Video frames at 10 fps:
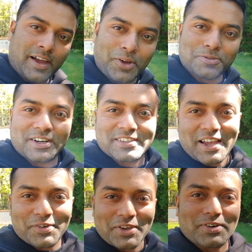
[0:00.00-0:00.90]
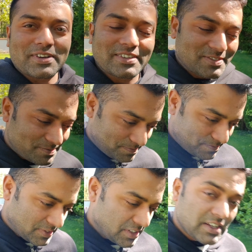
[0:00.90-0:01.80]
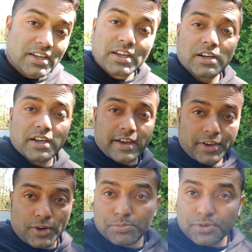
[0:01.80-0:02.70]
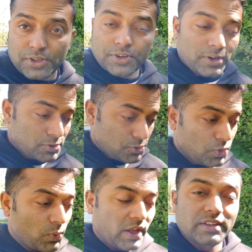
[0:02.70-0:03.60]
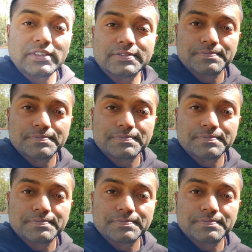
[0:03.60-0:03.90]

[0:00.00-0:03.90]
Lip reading: Hello friends, how are you all? I hope you're all doing well.